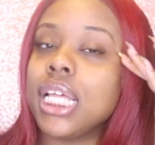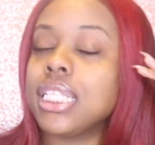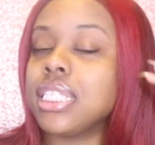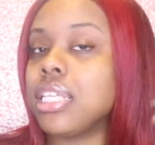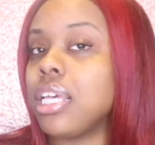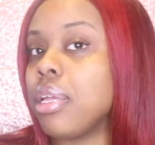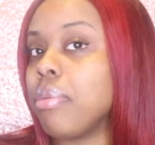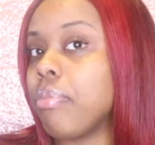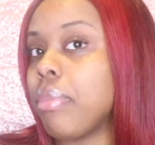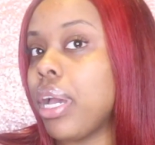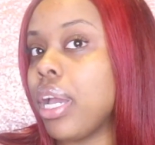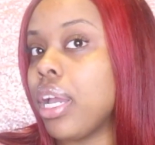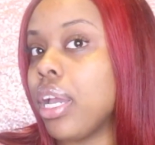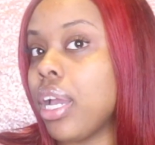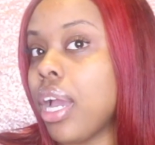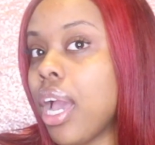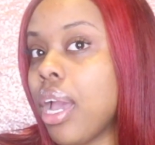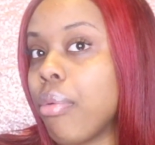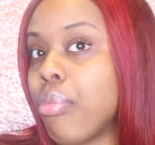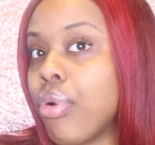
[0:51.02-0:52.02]
tint my
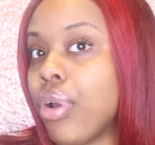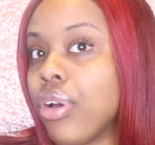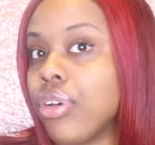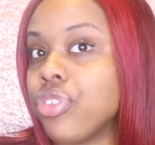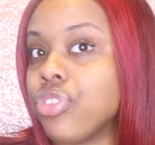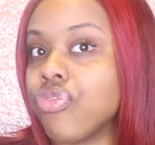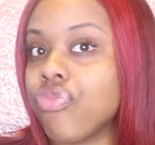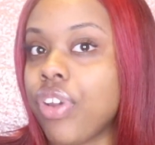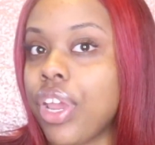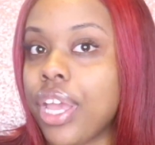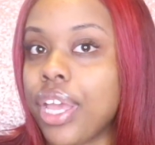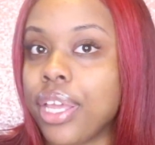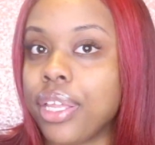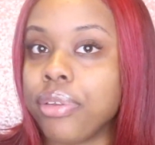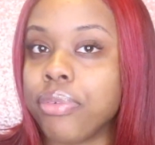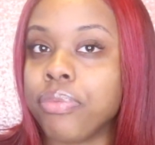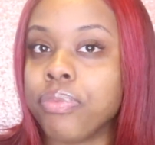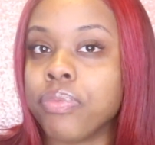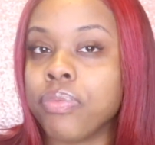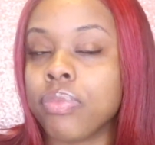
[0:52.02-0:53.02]
eyebrows
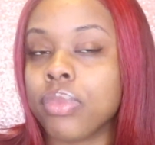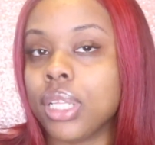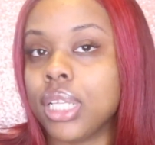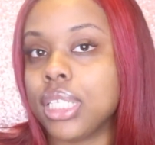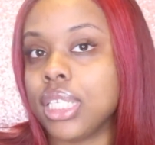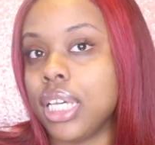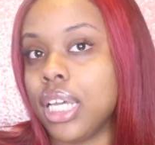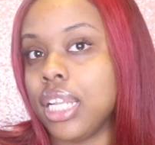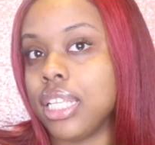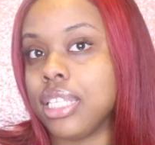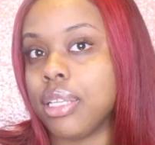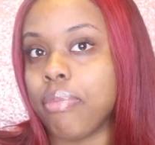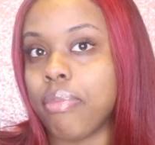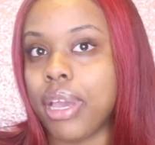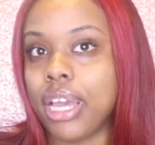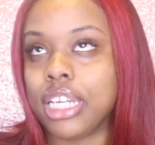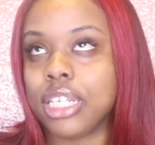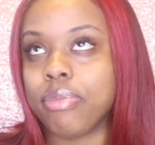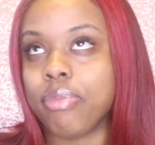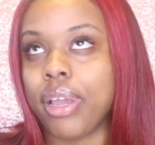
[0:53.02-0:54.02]
red to get it to
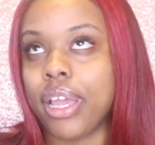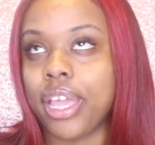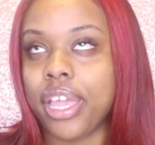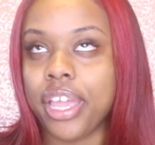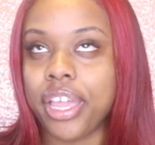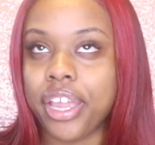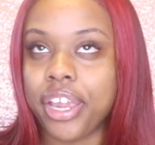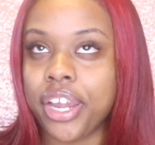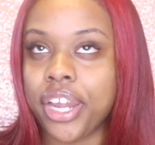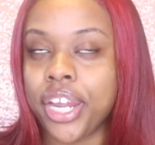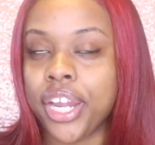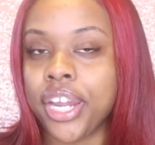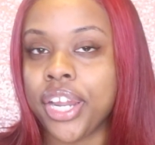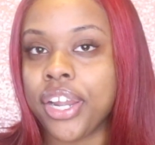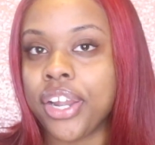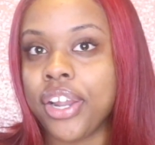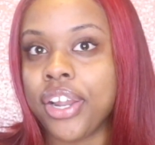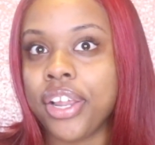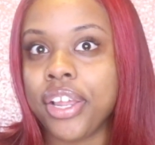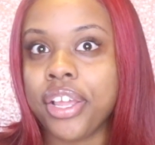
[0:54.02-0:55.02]
match my hair,
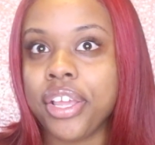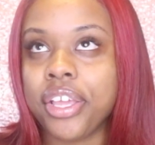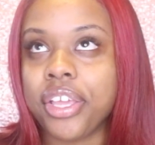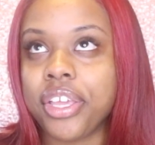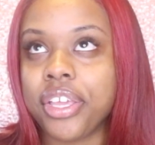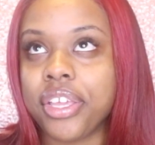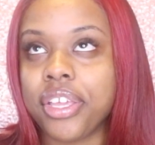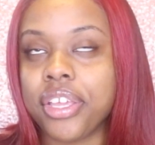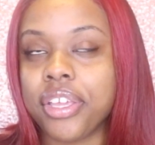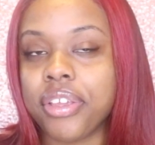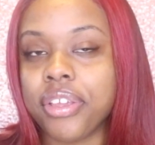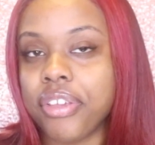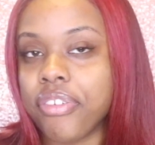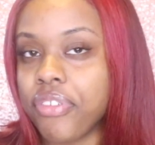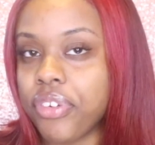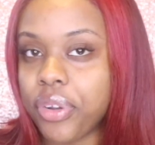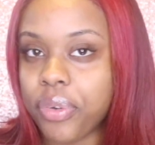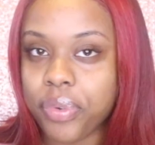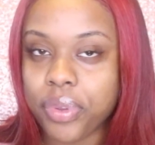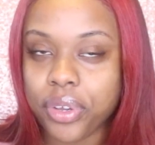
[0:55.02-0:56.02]

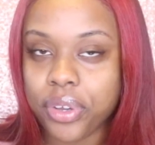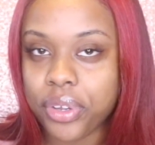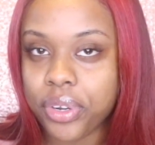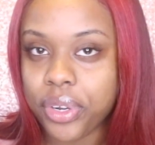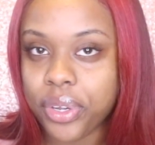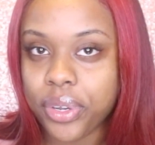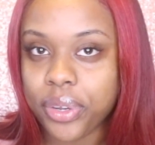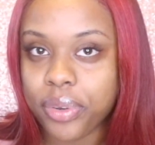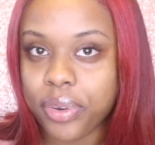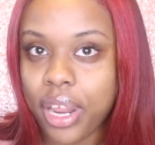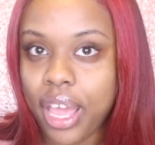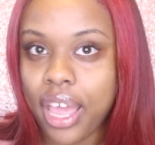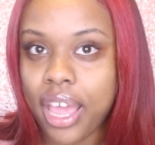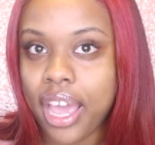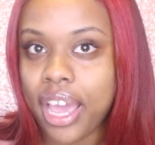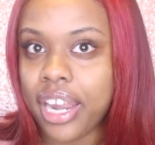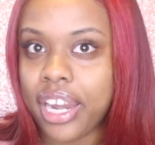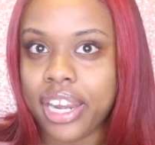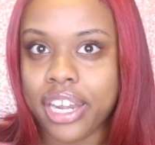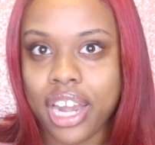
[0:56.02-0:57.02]
even though we all know
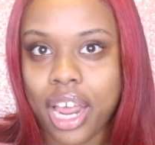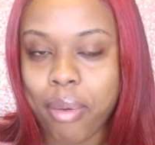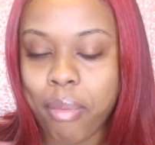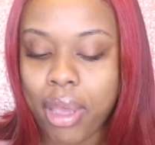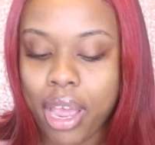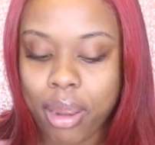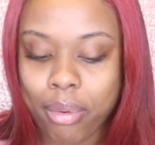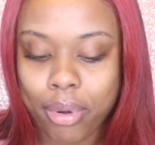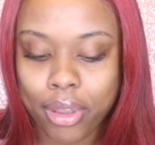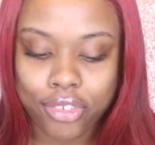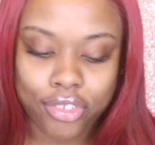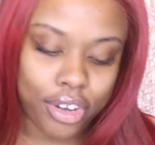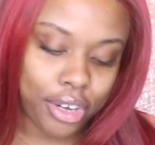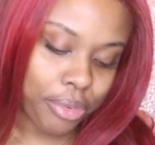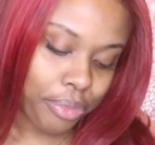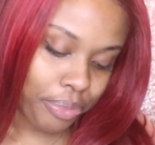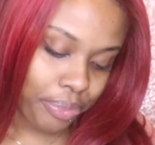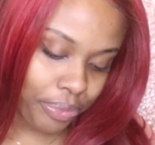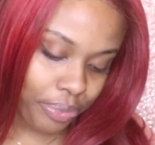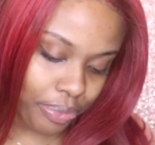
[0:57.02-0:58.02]
that I didn't dye my eyebrows red.